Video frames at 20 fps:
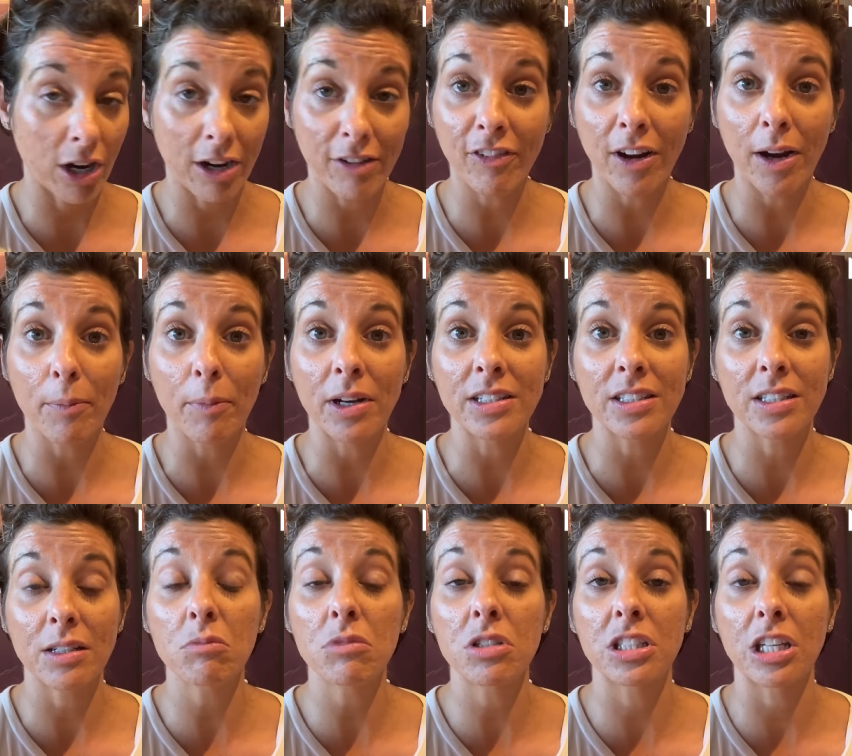to find my
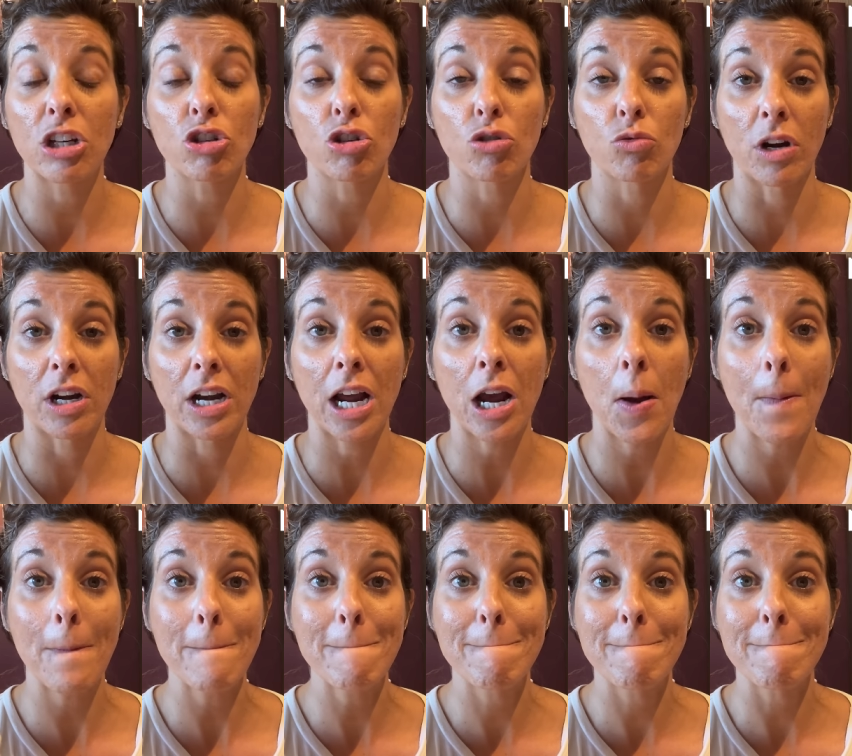assembly station right
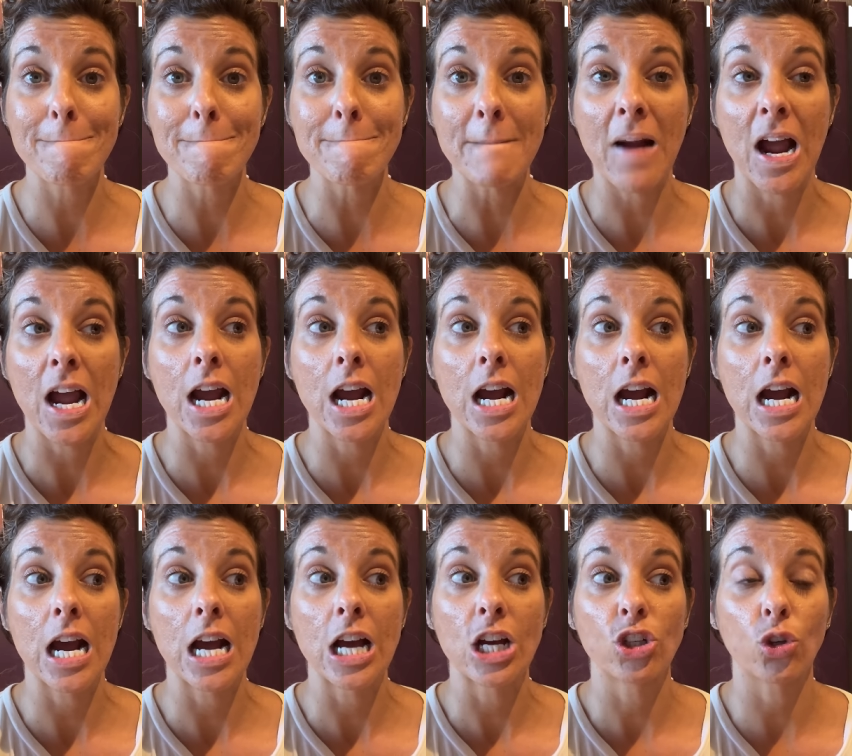now
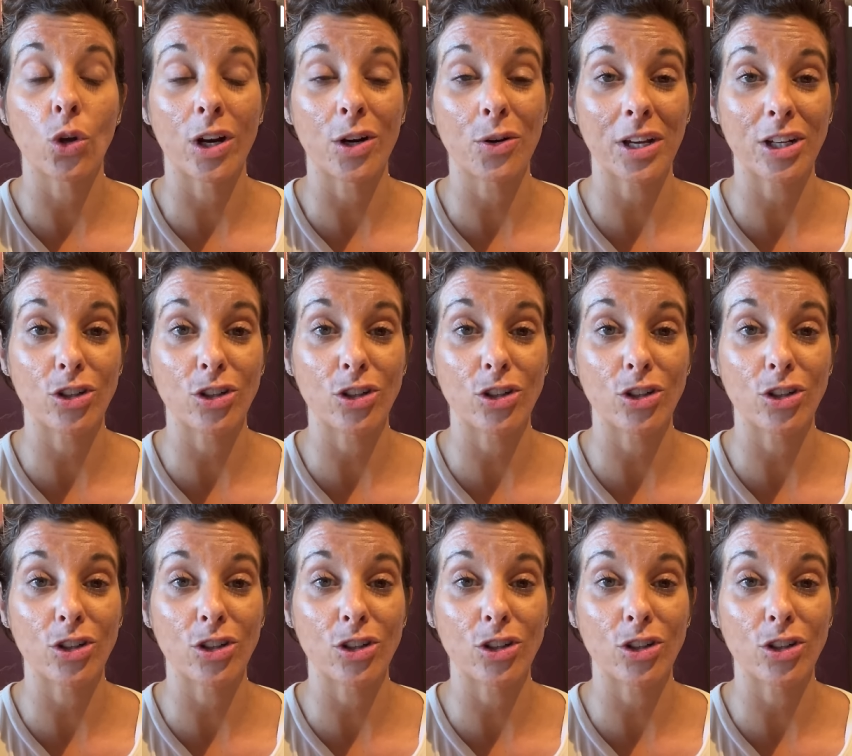so I don't get